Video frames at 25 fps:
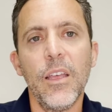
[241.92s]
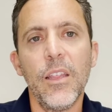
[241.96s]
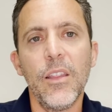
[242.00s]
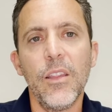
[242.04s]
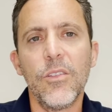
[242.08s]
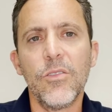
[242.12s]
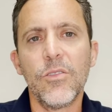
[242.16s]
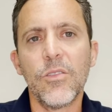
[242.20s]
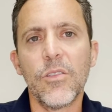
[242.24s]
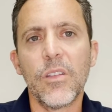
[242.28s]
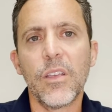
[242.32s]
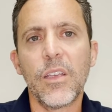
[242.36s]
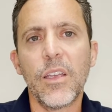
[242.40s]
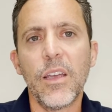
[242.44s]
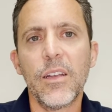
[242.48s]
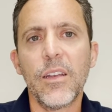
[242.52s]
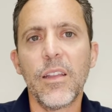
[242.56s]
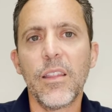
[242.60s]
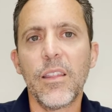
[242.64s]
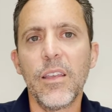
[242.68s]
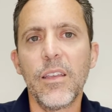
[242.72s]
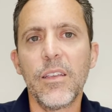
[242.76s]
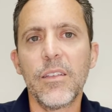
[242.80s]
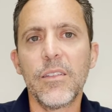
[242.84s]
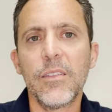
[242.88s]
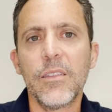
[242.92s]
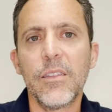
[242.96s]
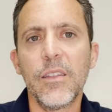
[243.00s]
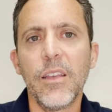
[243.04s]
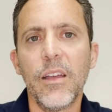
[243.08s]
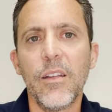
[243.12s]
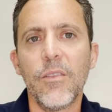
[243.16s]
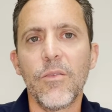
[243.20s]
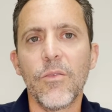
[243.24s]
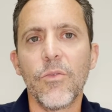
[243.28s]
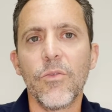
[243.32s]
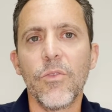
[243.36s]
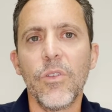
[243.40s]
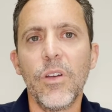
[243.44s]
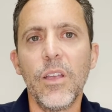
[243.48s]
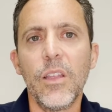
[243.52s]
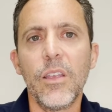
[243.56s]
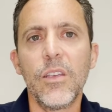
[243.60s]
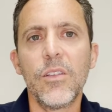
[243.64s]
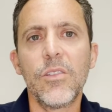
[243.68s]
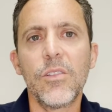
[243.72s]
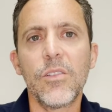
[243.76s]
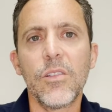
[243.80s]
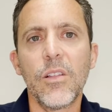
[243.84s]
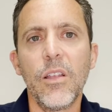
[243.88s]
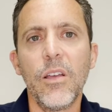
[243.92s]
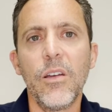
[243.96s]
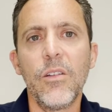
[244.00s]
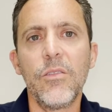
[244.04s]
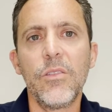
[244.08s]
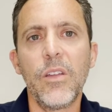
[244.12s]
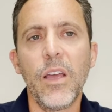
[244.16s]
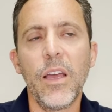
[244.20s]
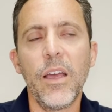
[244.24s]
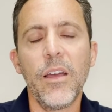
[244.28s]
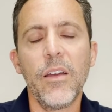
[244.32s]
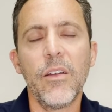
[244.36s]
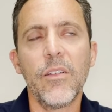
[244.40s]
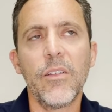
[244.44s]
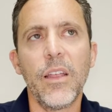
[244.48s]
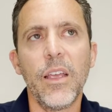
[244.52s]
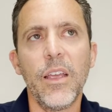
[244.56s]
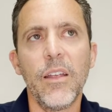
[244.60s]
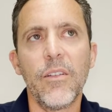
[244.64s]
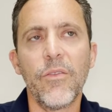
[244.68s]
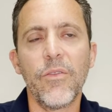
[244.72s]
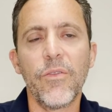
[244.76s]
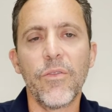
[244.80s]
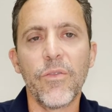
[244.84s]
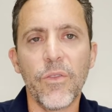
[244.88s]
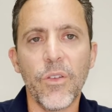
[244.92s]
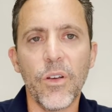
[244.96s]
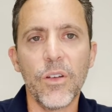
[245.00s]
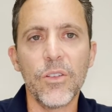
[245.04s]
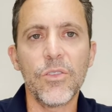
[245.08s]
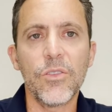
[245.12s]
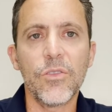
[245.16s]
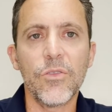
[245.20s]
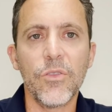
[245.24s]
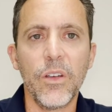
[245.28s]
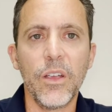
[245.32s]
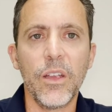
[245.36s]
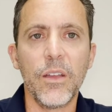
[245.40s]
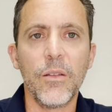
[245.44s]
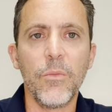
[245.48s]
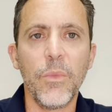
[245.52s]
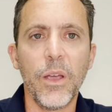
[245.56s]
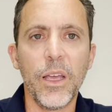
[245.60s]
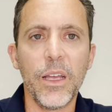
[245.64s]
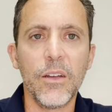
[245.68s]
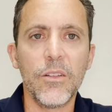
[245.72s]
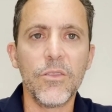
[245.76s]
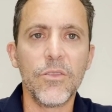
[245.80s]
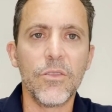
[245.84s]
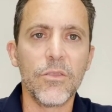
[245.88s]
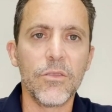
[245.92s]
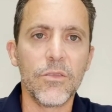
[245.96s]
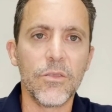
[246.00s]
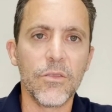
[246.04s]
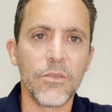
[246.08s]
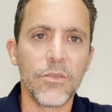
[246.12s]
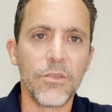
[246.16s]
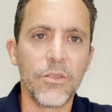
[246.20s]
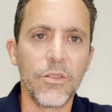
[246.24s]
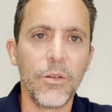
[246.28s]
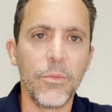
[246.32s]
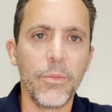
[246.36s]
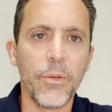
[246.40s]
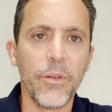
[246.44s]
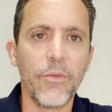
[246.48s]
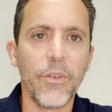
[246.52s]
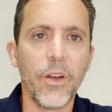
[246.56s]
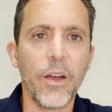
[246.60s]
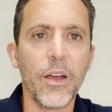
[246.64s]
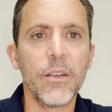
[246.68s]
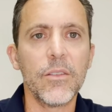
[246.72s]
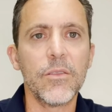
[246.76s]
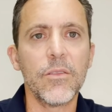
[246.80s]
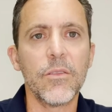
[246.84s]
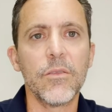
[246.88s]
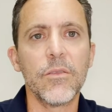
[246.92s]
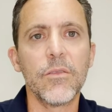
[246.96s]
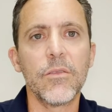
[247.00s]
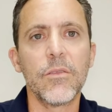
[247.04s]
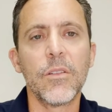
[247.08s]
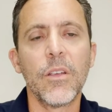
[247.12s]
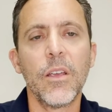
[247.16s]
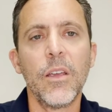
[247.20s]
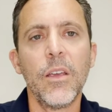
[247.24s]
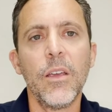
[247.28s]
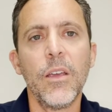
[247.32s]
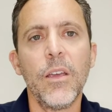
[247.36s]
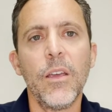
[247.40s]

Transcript: Those are the kind of things that really slow down and frustrate managers or supervisors